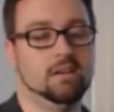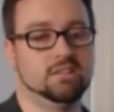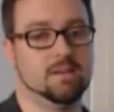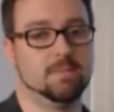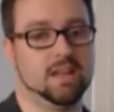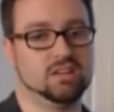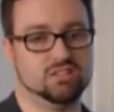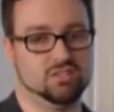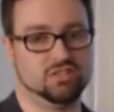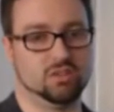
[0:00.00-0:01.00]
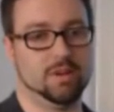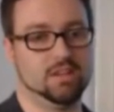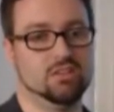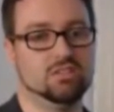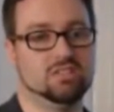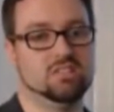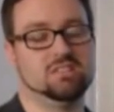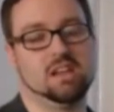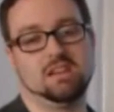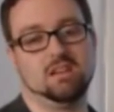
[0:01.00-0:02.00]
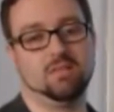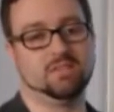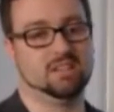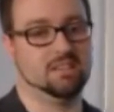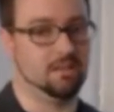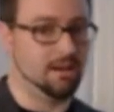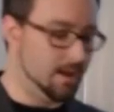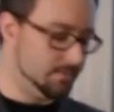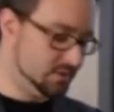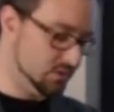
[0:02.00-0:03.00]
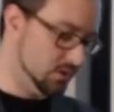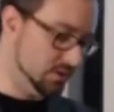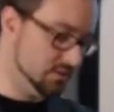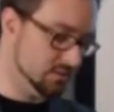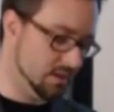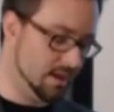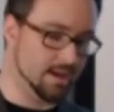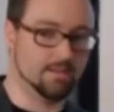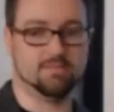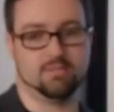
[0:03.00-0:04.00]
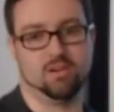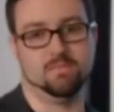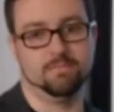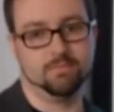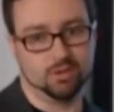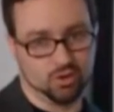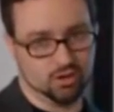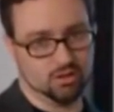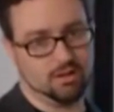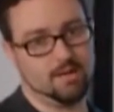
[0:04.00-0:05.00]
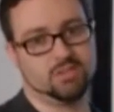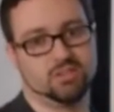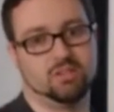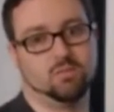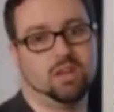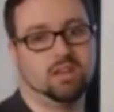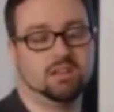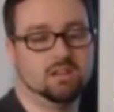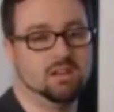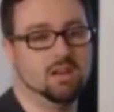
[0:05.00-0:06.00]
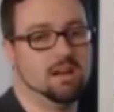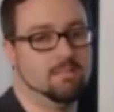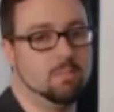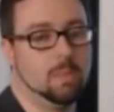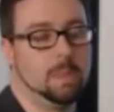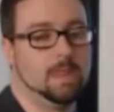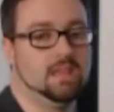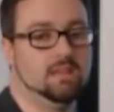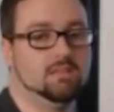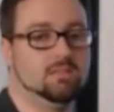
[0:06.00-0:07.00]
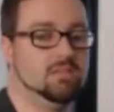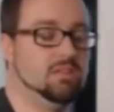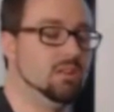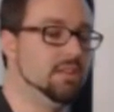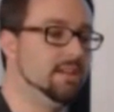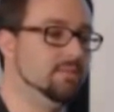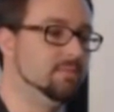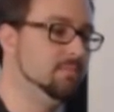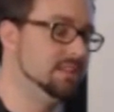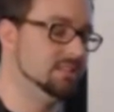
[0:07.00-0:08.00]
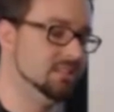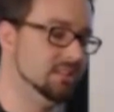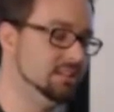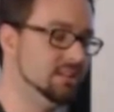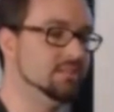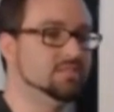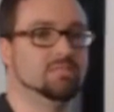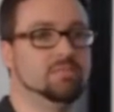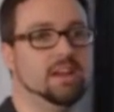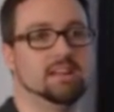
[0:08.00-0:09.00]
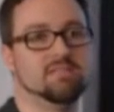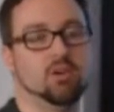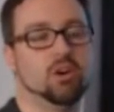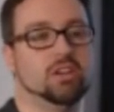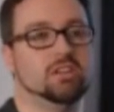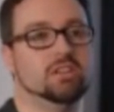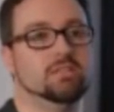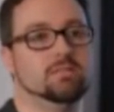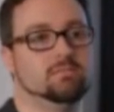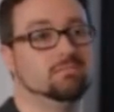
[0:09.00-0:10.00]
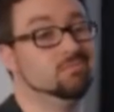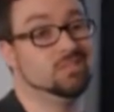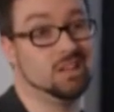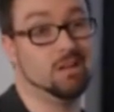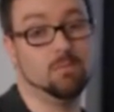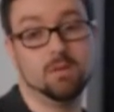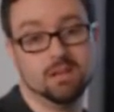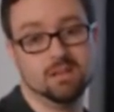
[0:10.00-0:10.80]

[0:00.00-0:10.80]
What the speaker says: So applications are installed by users, and obviously there are app stores from Google or Amazon where you can, they've basically done some vetting for you, some.